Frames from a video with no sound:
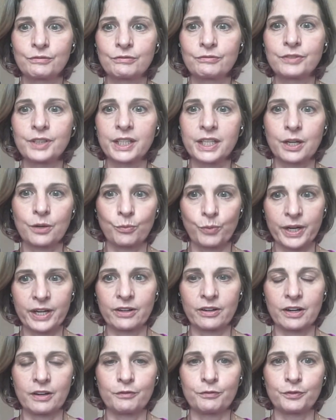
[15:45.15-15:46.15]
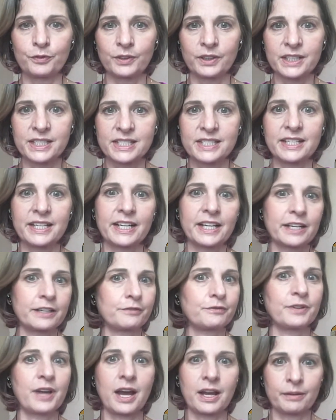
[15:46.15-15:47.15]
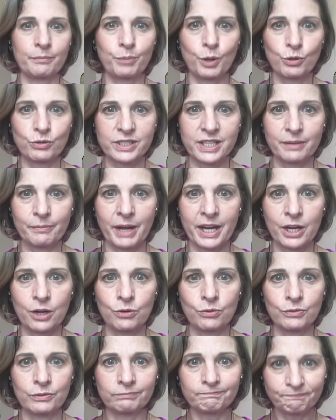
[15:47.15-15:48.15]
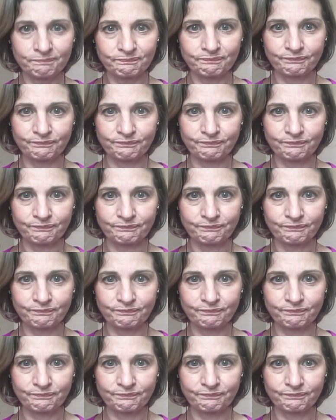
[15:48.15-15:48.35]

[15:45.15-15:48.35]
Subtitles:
really aware of listening and of not imposing my own